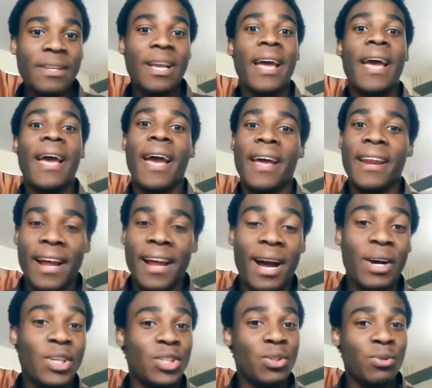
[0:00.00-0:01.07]
and how
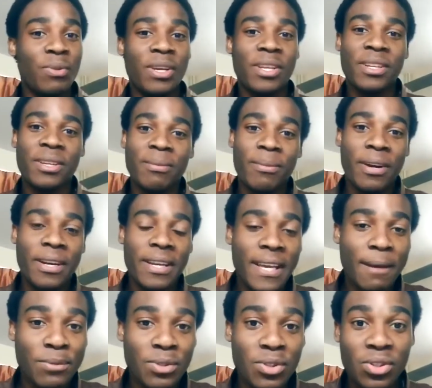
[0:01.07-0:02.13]
to win the money game. So
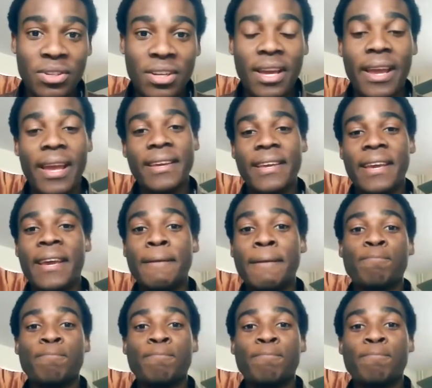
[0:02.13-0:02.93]
today again,